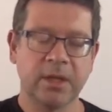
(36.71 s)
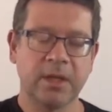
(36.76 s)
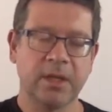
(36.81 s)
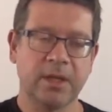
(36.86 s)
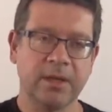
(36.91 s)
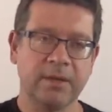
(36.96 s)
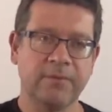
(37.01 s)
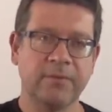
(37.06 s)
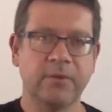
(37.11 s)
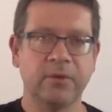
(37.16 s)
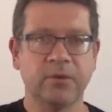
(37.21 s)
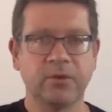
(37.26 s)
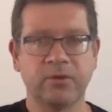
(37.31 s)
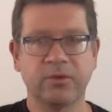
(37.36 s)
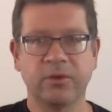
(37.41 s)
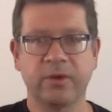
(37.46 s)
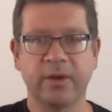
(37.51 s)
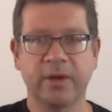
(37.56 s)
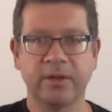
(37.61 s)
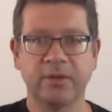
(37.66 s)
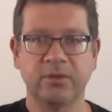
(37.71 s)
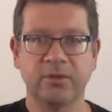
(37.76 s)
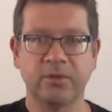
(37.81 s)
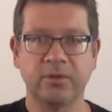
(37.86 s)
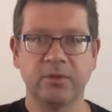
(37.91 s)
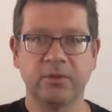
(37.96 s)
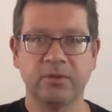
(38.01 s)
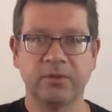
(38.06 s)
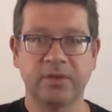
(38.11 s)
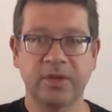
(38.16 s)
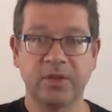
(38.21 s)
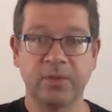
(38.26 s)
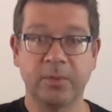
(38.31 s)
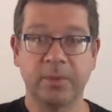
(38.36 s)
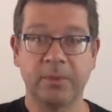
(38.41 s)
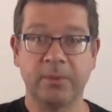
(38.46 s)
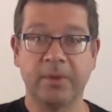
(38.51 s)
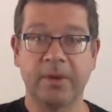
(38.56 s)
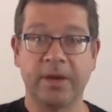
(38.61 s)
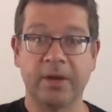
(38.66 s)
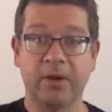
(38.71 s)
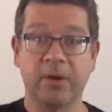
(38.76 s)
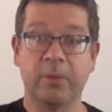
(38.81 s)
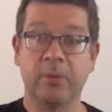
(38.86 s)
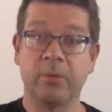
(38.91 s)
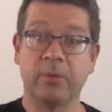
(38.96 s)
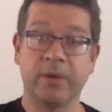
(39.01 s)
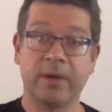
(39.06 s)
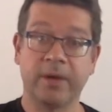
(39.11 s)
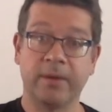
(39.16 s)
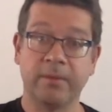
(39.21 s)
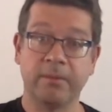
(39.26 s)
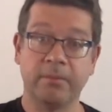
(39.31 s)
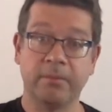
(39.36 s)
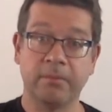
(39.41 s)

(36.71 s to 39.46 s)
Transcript: If you're trying to teach people how to operate